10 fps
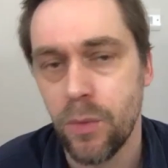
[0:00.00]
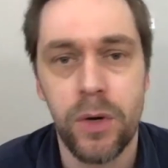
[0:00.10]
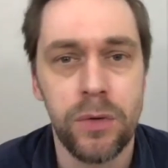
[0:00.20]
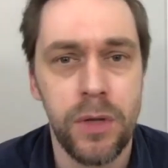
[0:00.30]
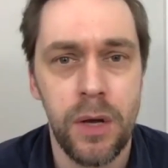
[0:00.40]

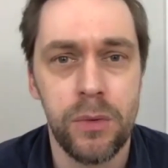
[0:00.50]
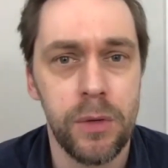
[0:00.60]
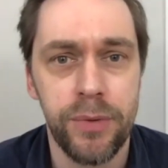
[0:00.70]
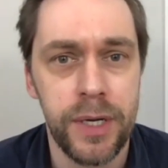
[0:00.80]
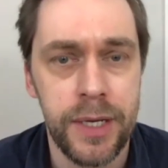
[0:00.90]
know, who are
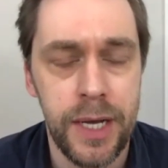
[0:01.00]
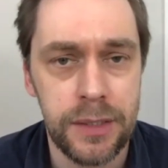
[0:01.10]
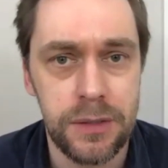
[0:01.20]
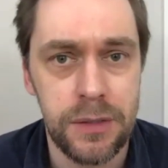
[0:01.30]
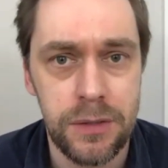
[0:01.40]
brilliant
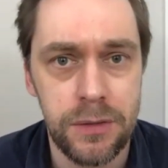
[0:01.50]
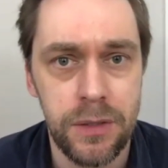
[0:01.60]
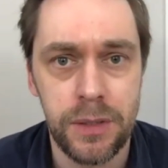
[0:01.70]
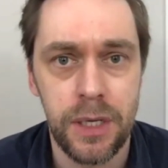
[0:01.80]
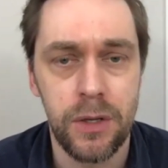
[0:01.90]
actors who
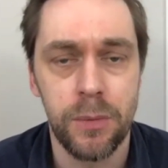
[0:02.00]
don't get the